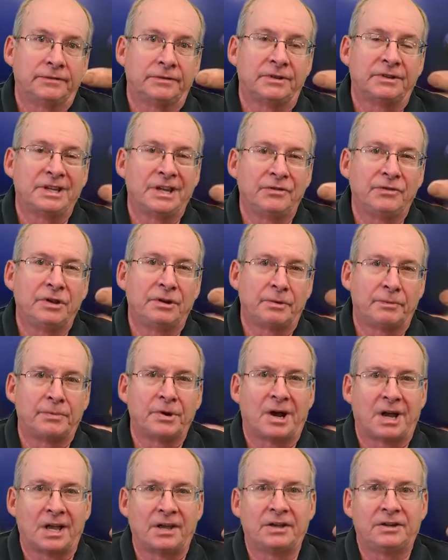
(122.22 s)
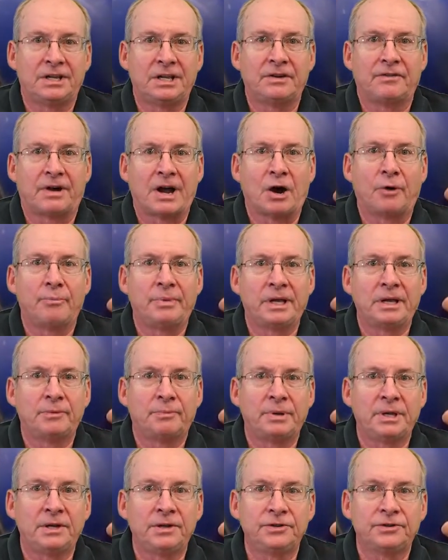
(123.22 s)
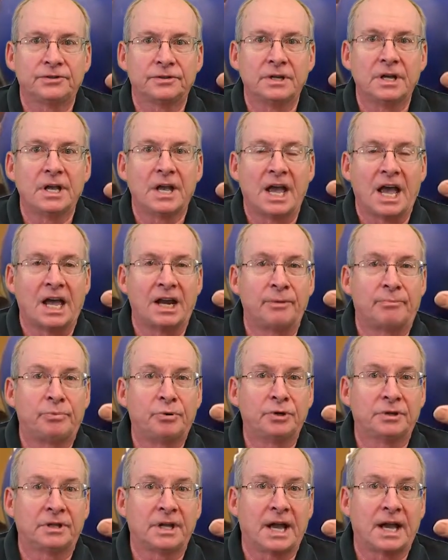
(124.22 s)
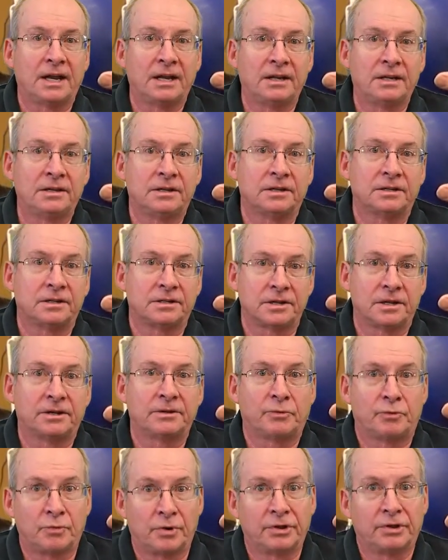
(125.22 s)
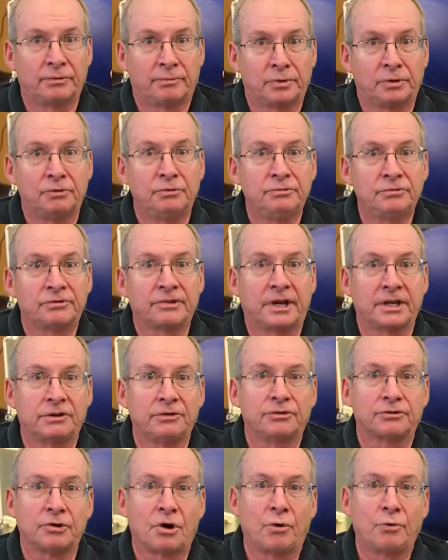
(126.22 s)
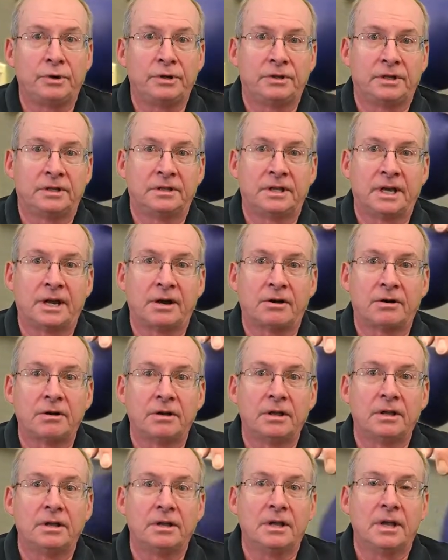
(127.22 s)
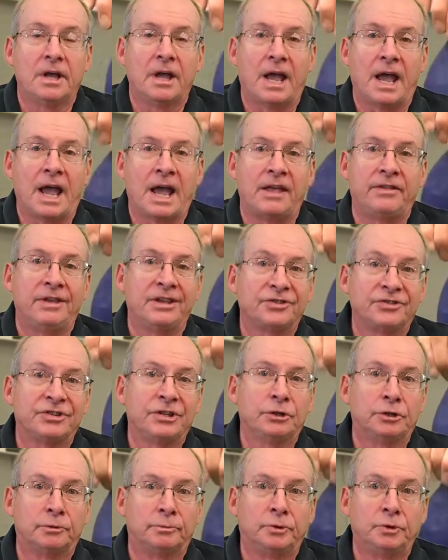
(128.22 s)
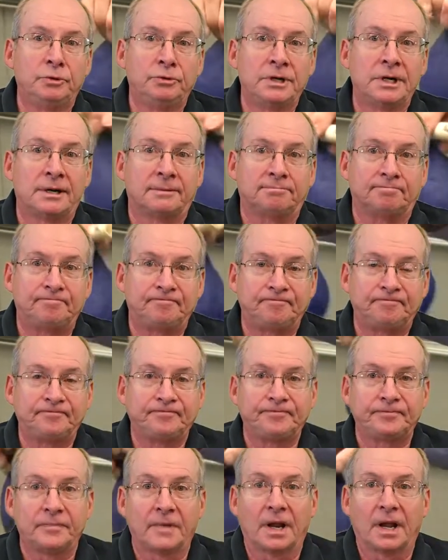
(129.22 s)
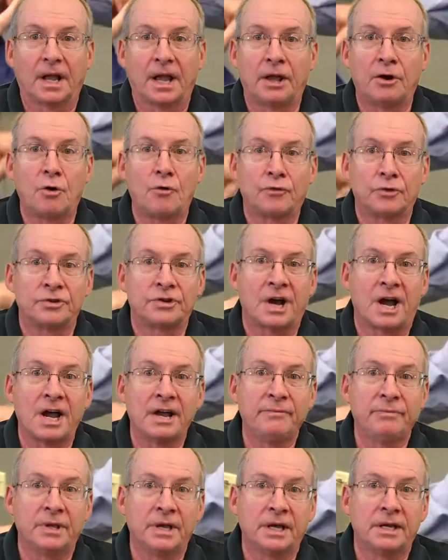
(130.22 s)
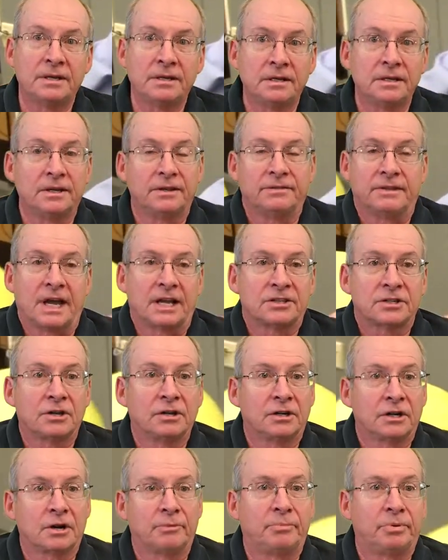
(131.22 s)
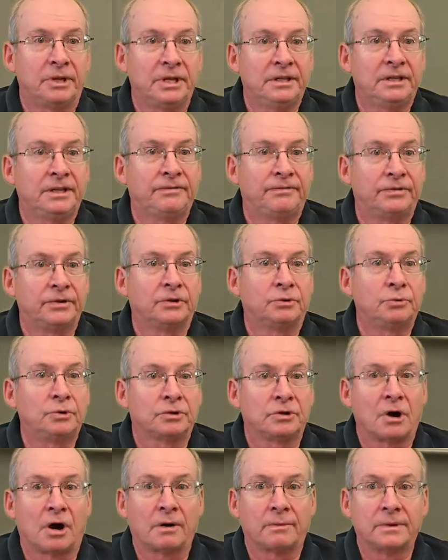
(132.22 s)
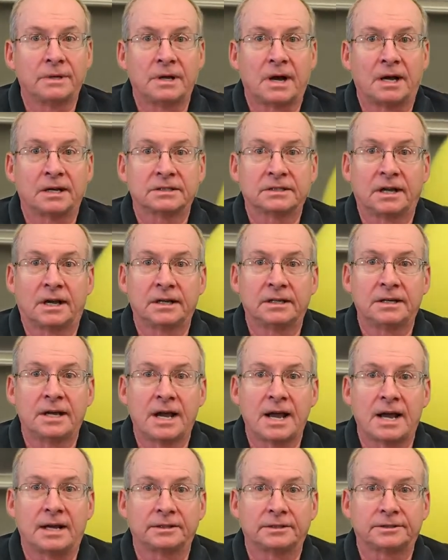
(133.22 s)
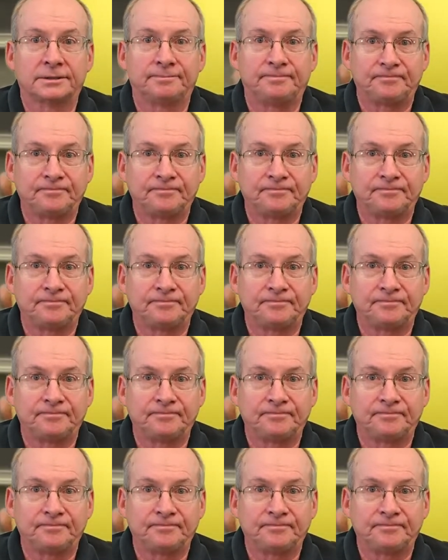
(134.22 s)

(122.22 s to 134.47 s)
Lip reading: give you an idea of how big a piece, and to put that into one of the balloons like you saw we did there, and then seal the balloon up. And over time then, that's going to completely fill with carbon dioxide gas.